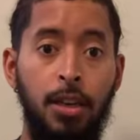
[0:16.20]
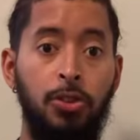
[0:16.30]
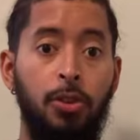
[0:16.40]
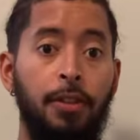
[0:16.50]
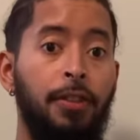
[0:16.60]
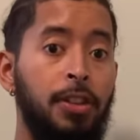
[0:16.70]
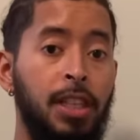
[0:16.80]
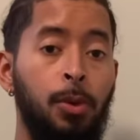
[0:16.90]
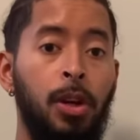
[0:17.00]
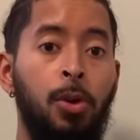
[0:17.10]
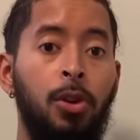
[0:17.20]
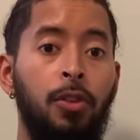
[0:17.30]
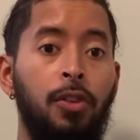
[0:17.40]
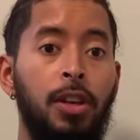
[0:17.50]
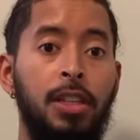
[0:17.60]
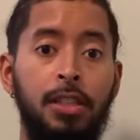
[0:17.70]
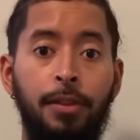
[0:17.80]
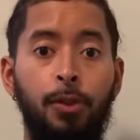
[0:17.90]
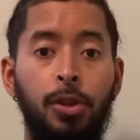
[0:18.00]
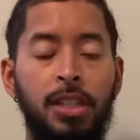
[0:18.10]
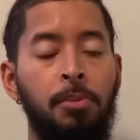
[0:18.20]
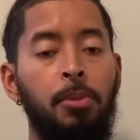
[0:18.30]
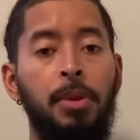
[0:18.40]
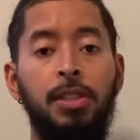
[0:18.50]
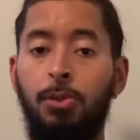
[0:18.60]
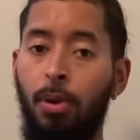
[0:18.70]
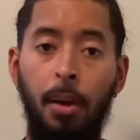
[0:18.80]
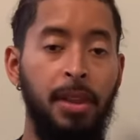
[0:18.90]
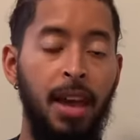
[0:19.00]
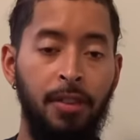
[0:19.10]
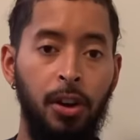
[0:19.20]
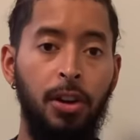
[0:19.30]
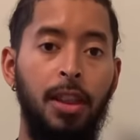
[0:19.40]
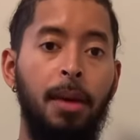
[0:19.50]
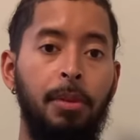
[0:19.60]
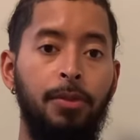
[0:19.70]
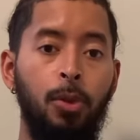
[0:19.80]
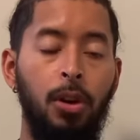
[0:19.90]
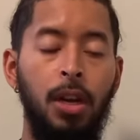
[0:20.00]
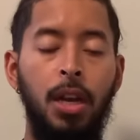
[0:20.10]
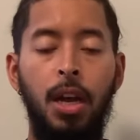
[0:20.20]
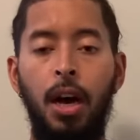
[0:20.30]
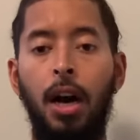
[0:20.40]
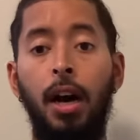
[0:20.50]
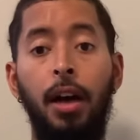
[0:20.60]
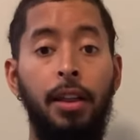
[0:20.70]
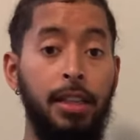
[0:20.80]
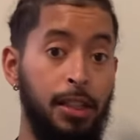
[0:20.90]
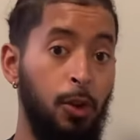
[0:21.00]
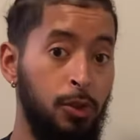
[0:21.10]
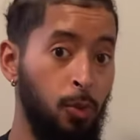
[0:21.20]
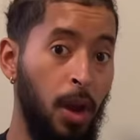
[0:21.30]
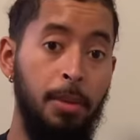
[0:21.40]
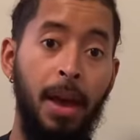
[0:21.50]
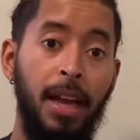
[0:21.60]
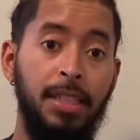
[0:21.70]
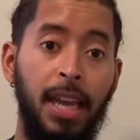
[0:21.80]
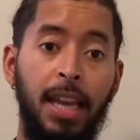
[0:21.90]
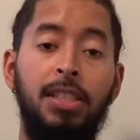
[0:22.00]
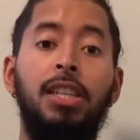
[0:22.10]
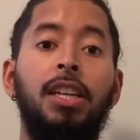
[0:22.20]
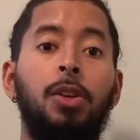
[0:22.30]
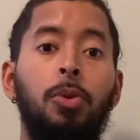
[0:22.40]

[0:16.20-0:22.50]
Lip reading: So the first thing we're going over is the 4 temperaments. You probably haven't heard of that before. It goes way back to ancient